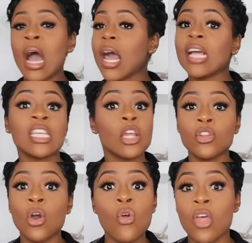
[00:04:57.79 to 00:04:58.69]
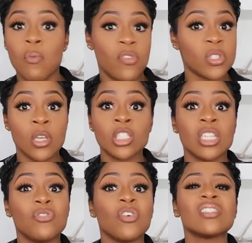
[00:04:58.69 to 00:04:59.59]
And I didn't know they were
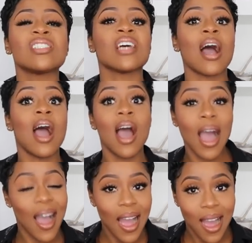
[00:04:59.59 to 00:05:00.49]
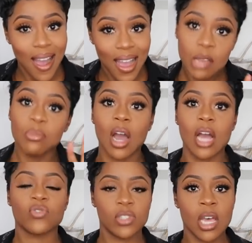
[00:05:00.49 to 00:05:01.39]
Versace for time,
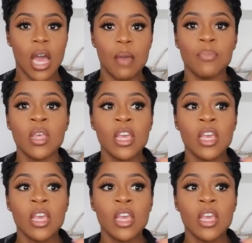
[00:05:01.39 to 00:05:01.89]
guys, for time.